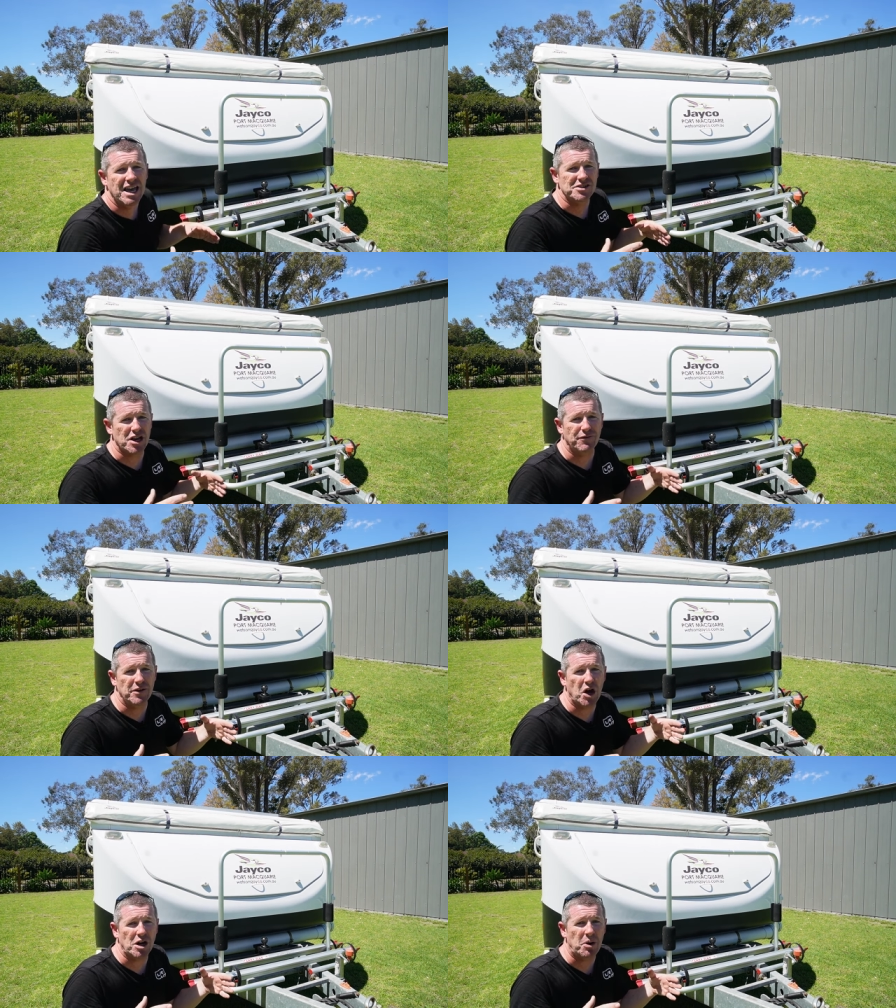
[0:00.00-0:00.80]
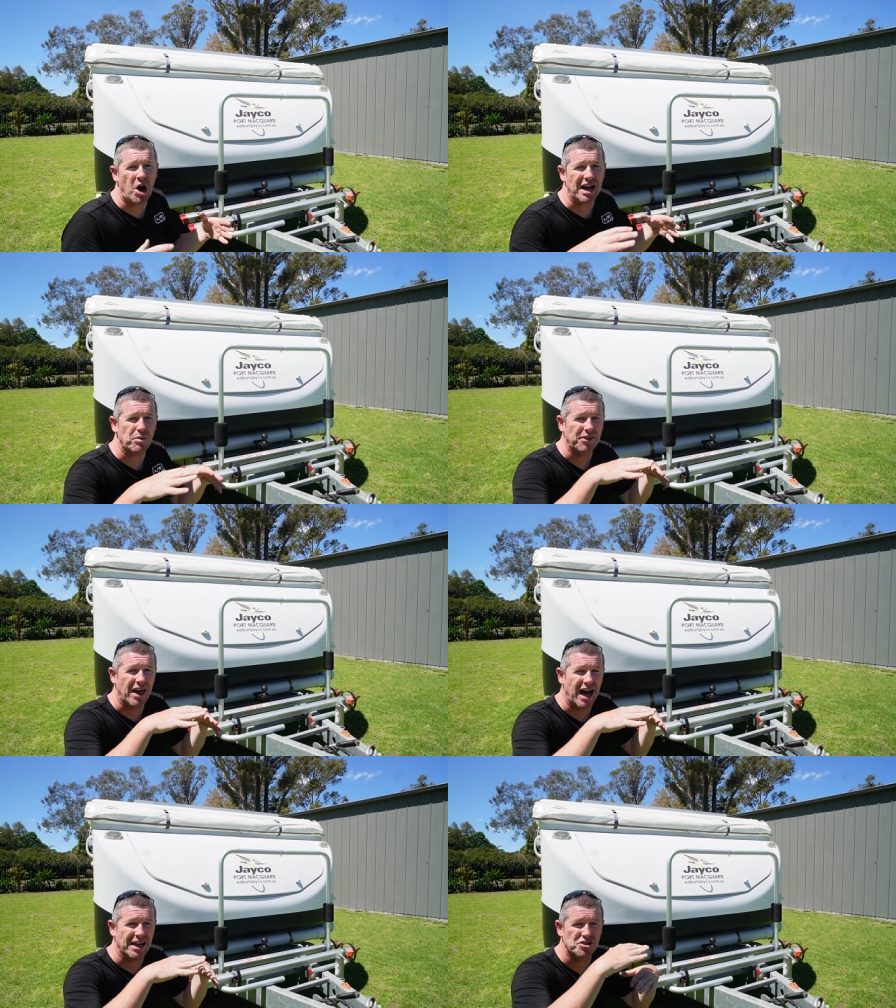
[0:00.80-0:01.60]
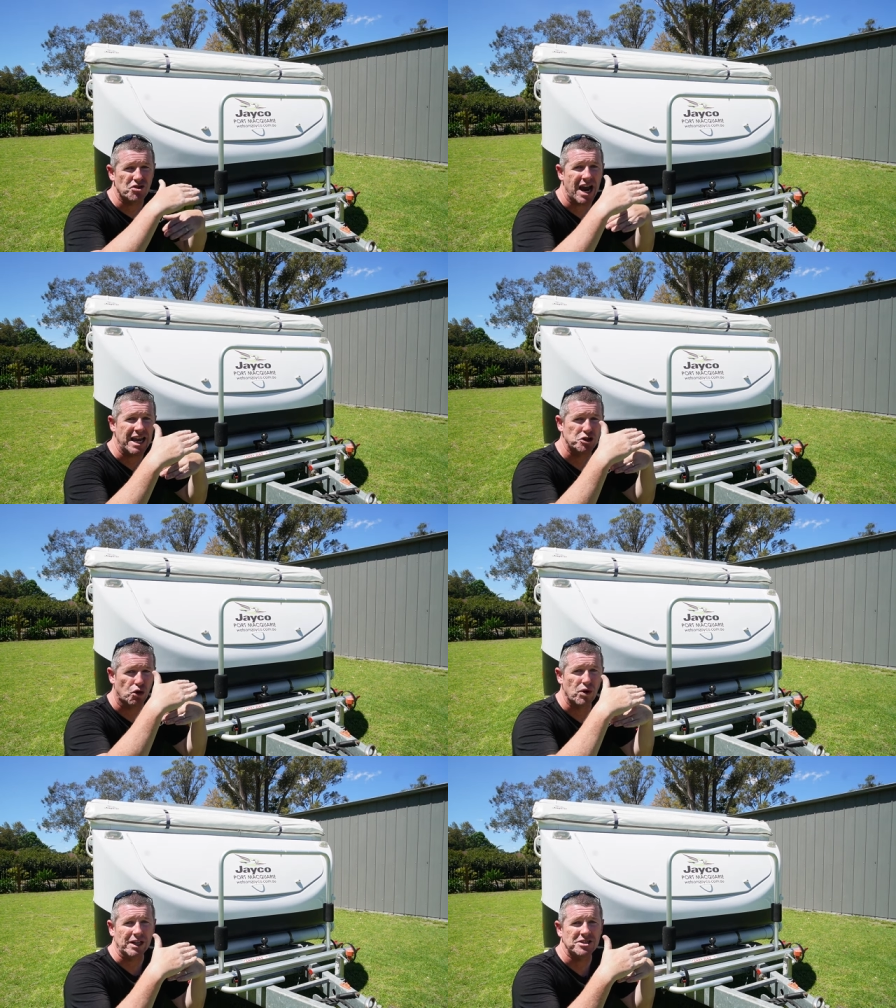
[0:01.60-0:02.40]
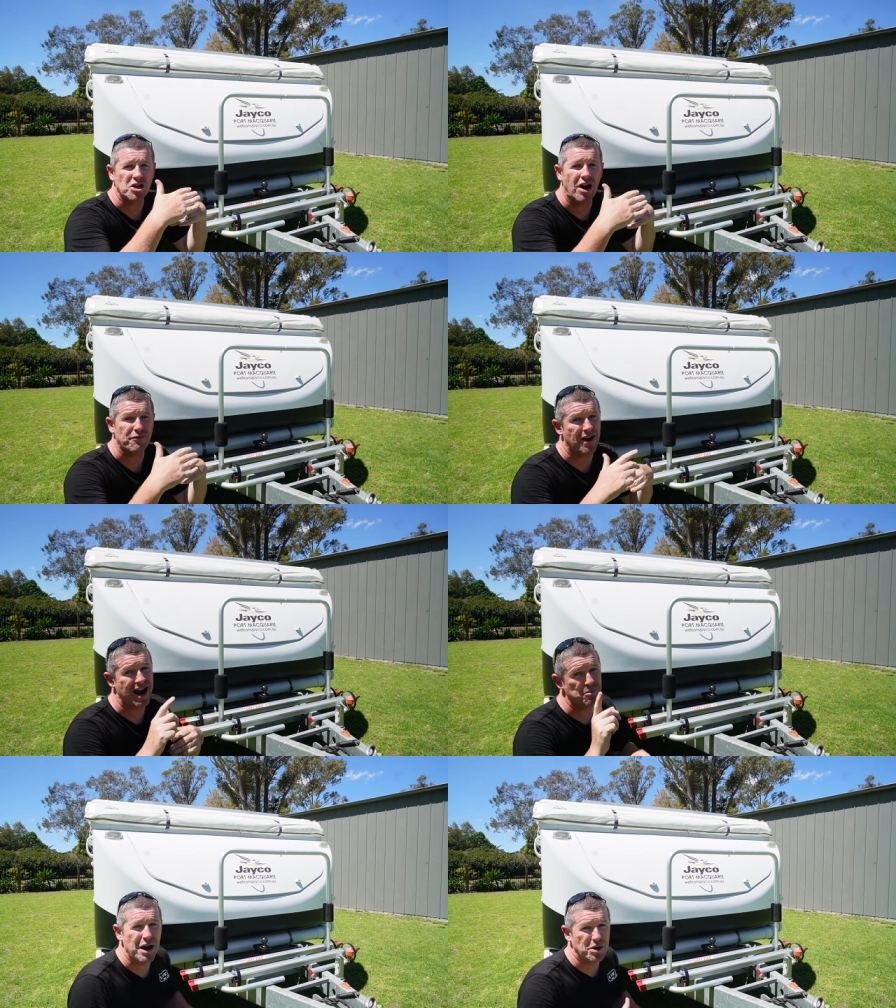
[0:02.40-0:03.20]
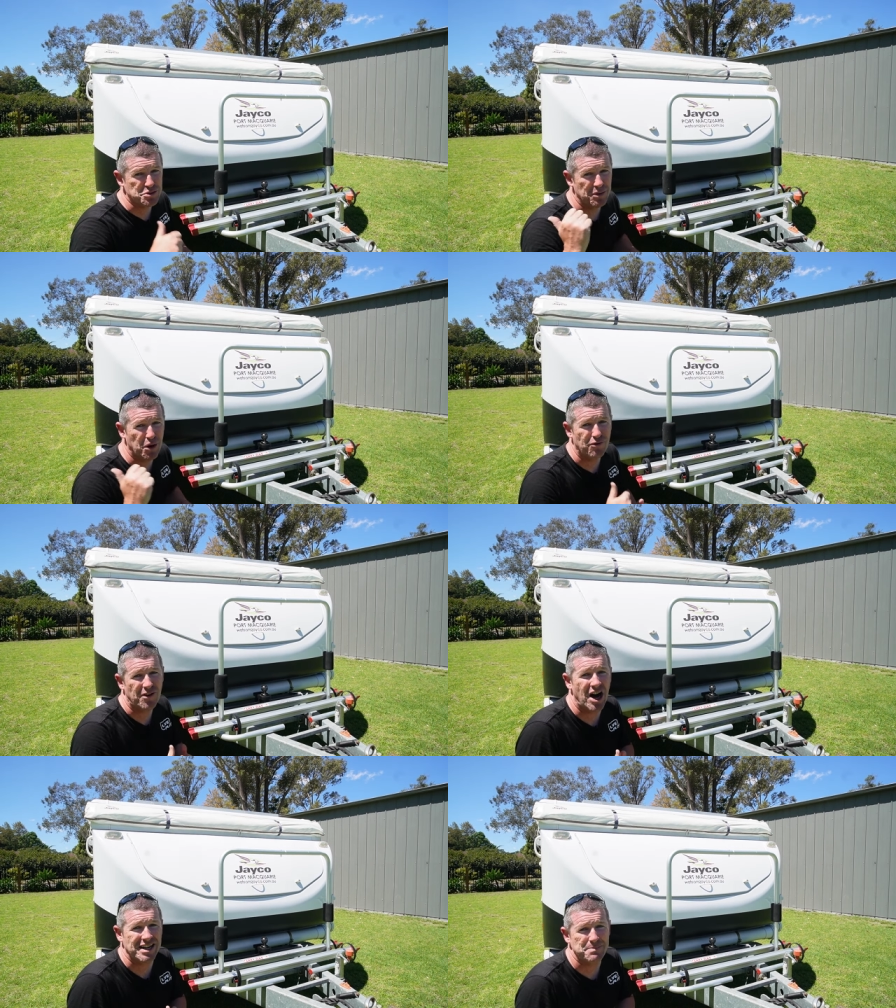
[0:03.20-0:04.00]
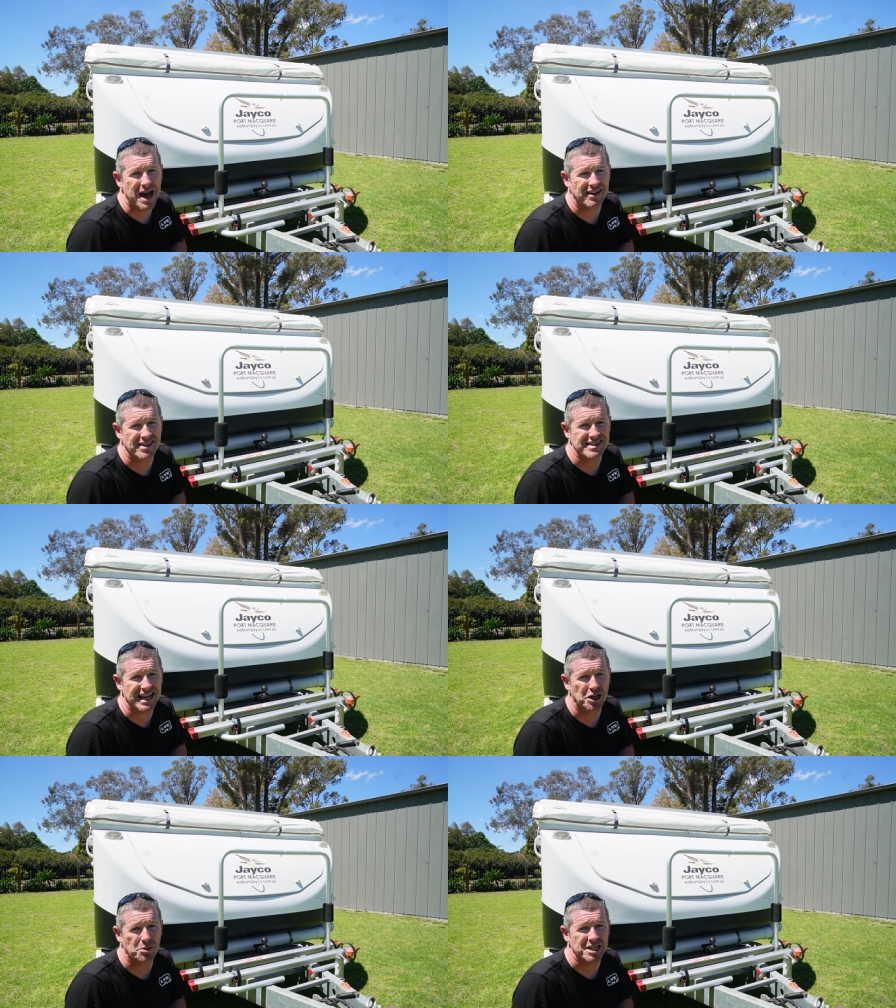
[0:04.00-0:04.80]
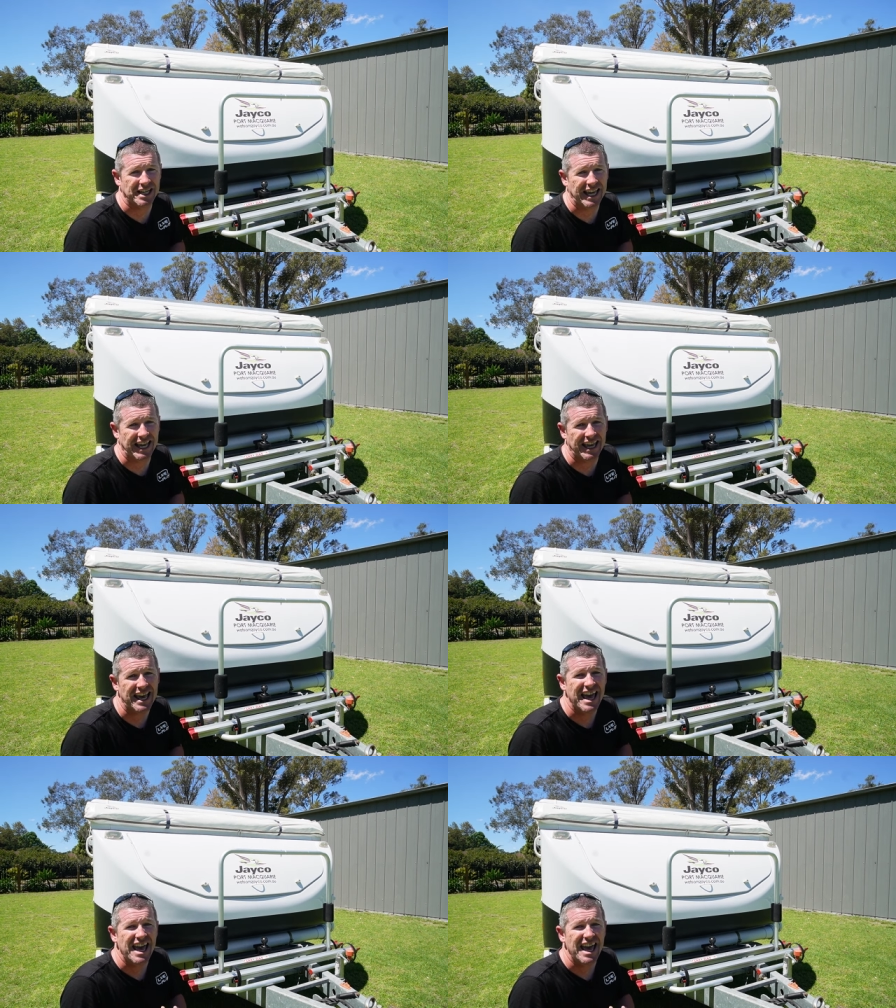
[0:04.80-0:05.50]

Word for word: So if you've got a bike with a strange or really tight frame, which we will find as part of the second option here,